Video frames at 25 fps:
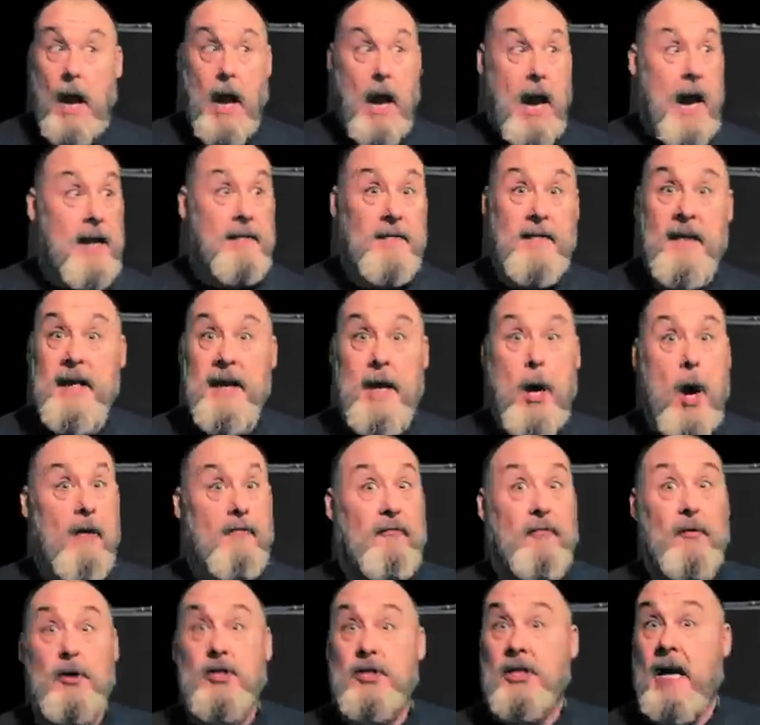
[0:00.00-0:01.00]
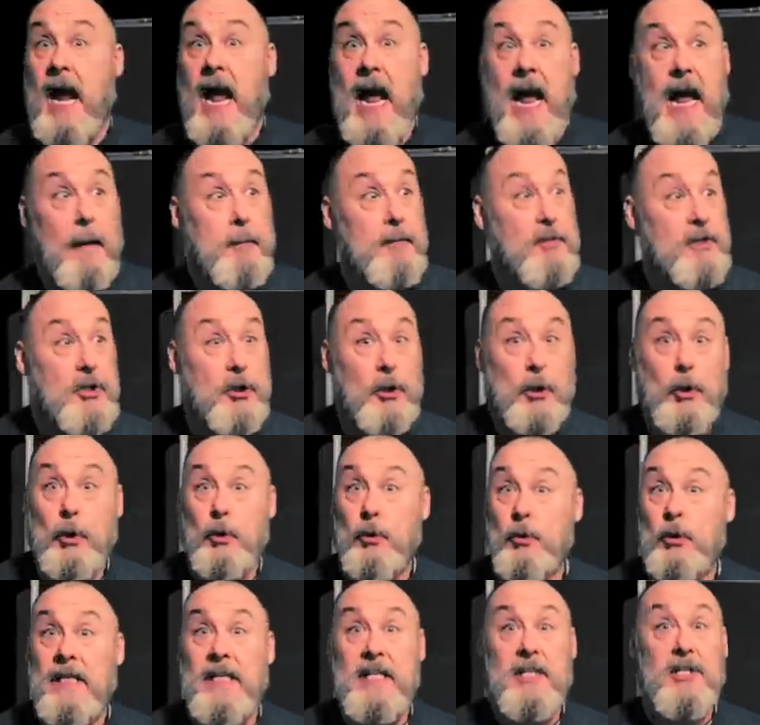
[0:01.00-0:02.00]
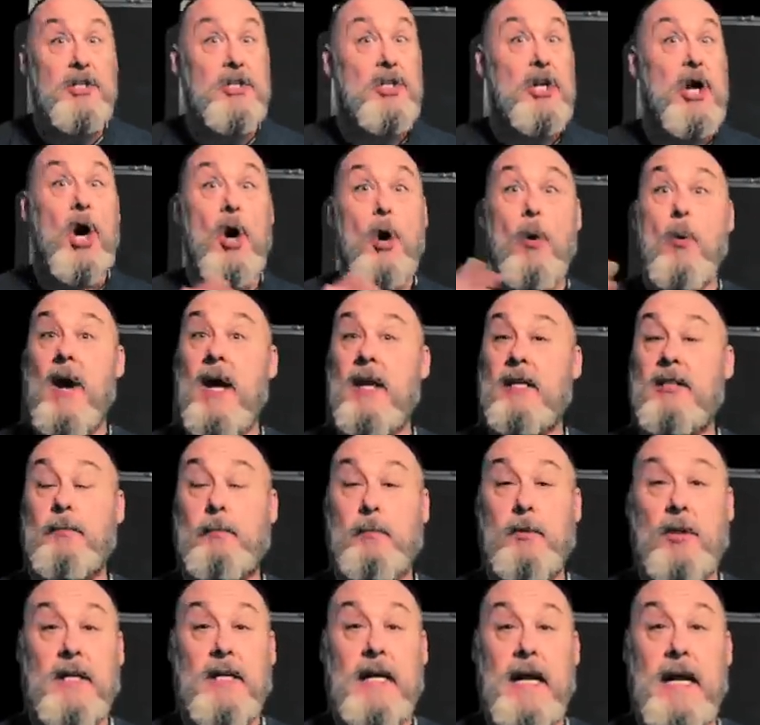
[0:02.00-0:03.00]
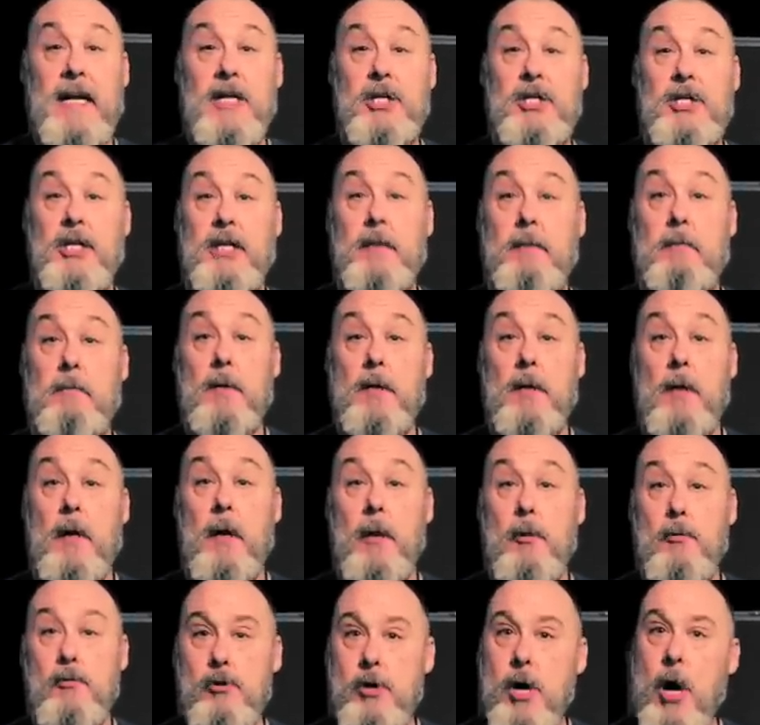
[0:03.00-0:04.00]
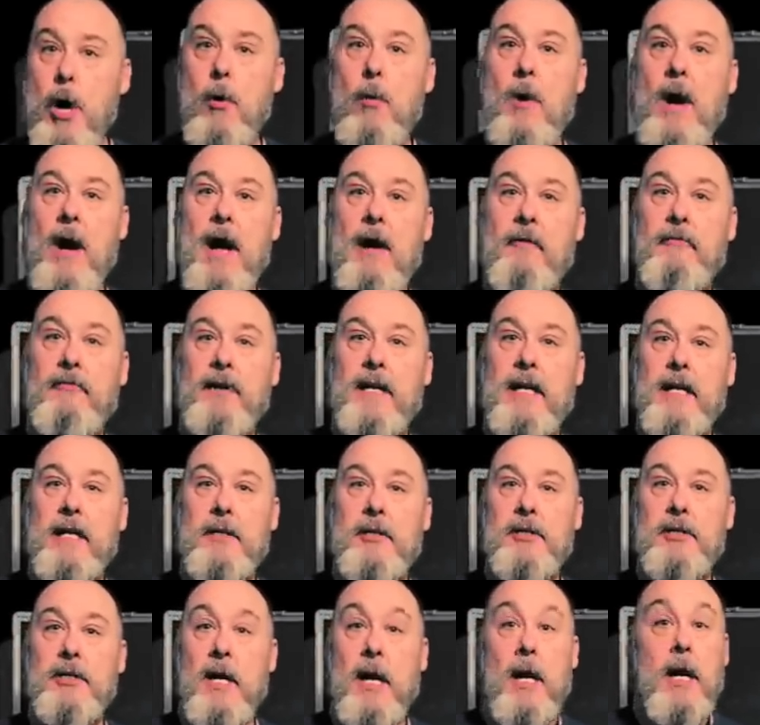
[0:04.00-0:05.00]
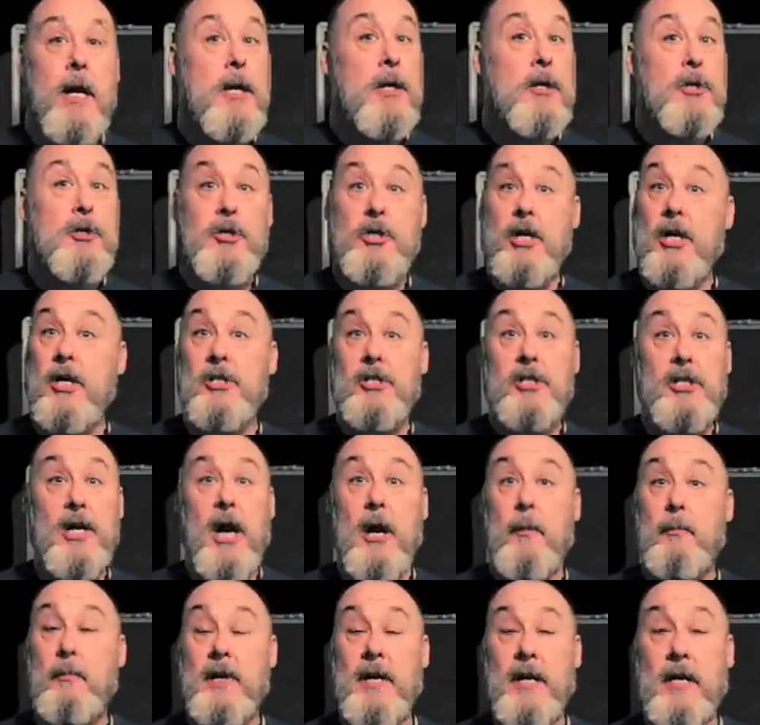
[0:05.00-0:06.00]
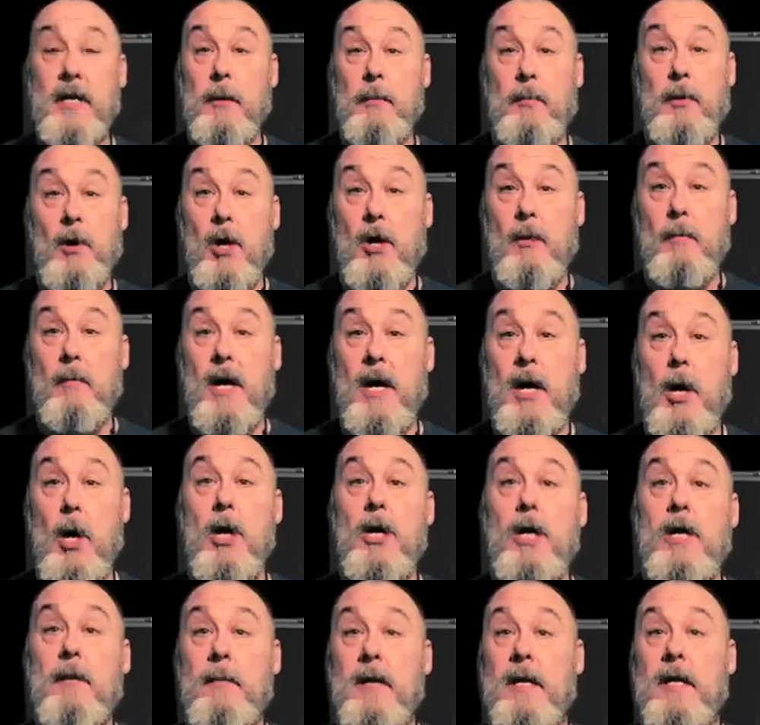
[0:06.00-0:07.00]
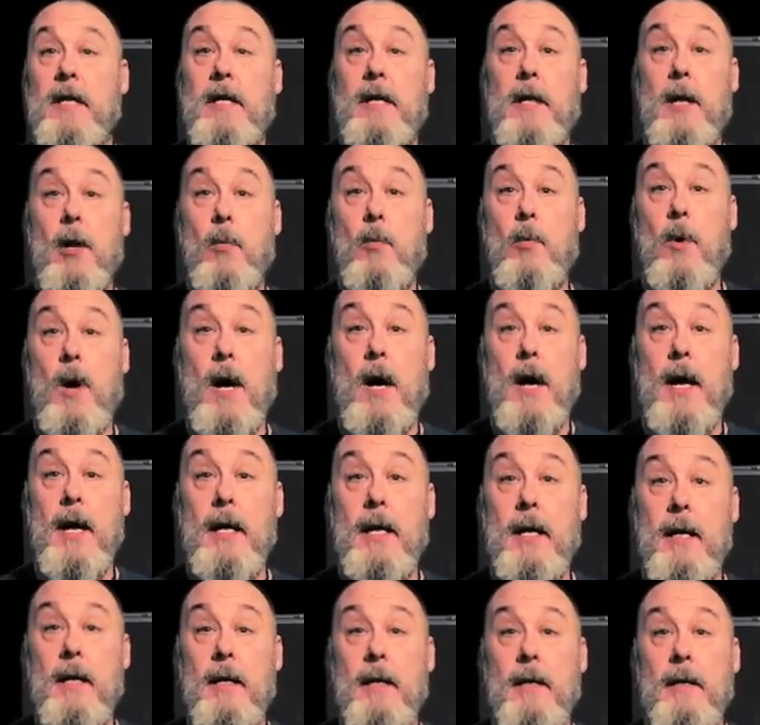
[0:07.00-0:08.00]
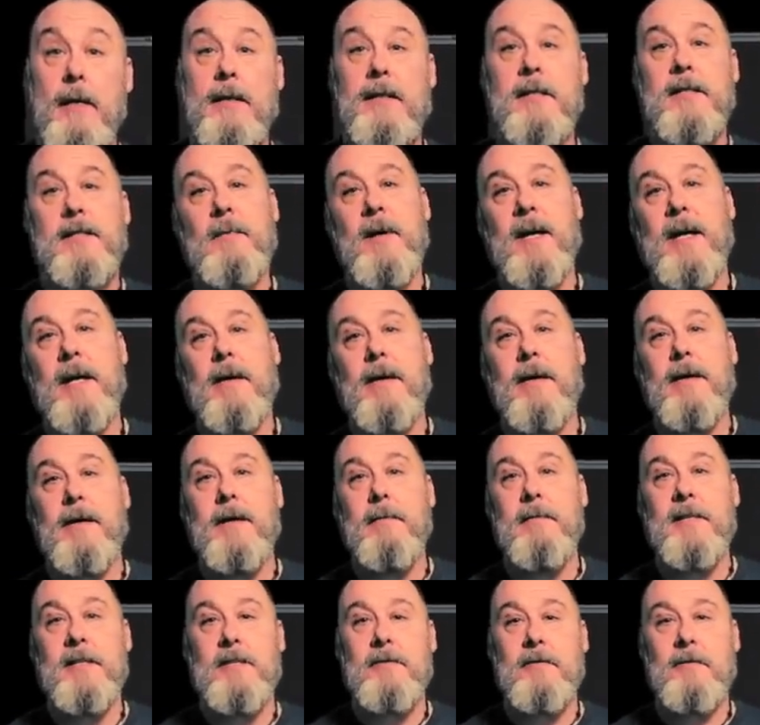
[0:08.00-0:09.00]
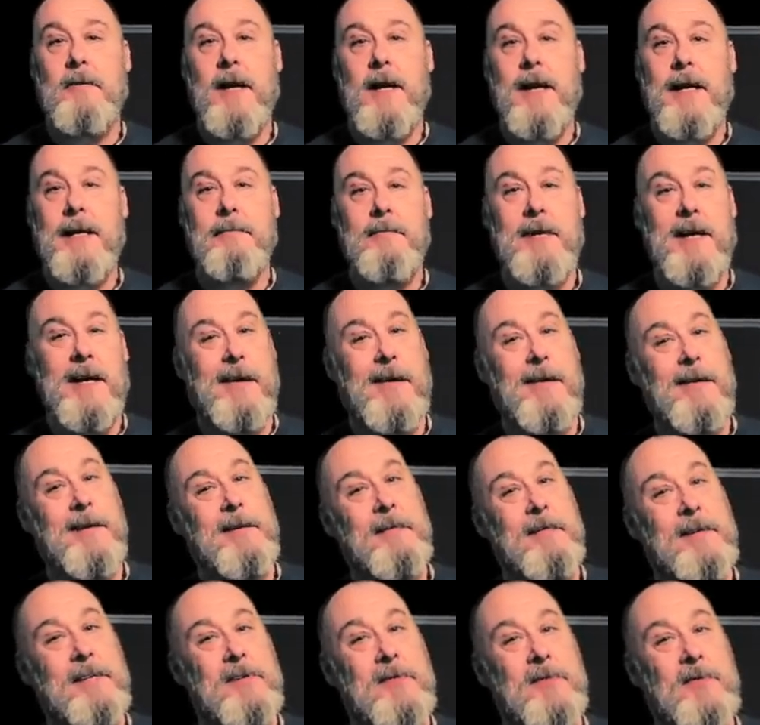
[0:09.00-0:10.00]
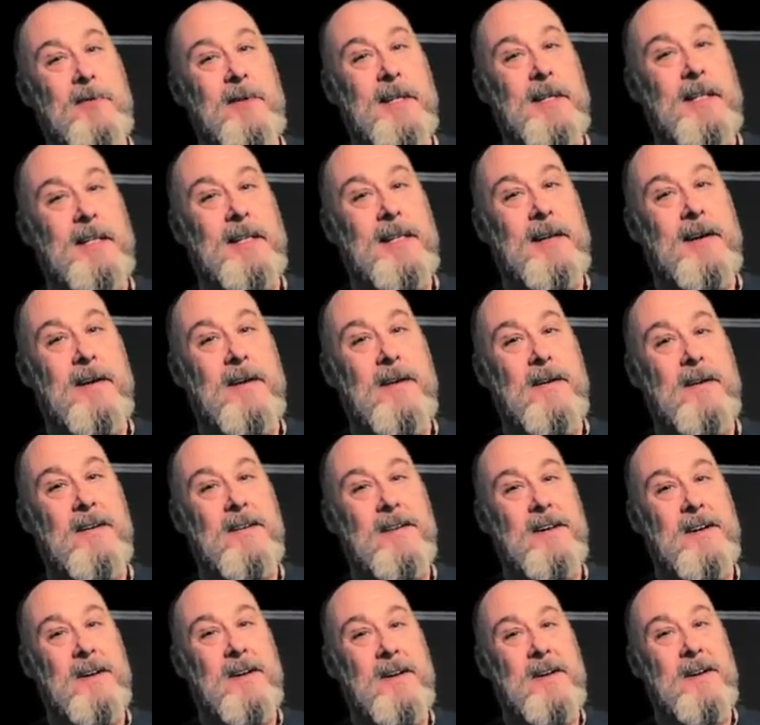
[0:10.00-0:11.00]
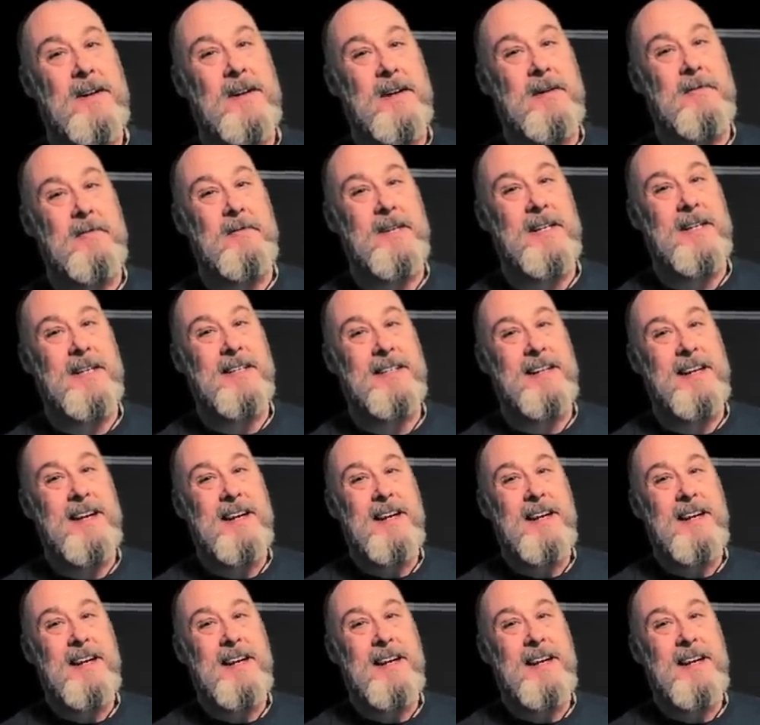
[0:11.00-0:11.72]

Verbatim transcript: and then offers absolutely no explanation, no evidence. Does not pick apart my argument. You know why? Because my argument's right. My argument's really hard to argue with.